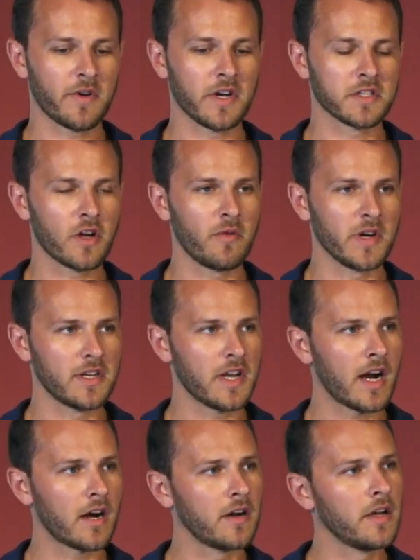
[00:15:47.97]
that's already
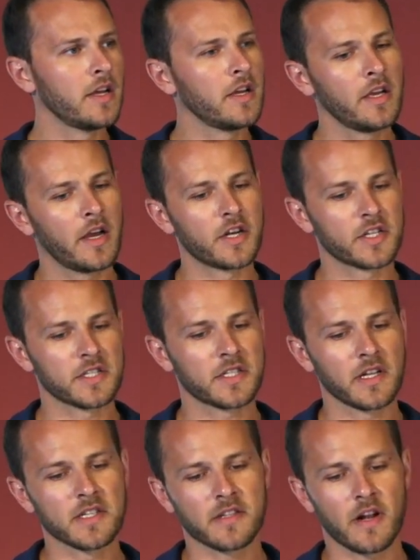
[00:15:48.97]
there and just
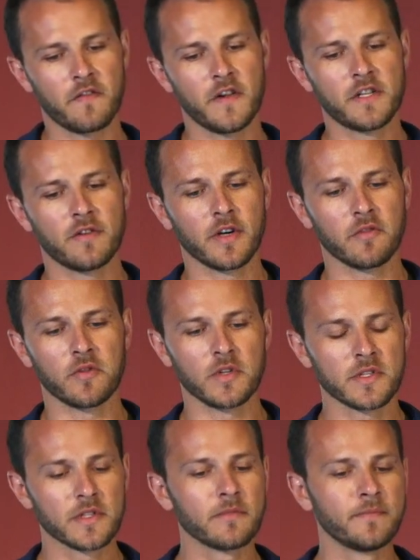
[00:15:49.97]
install filtering rules.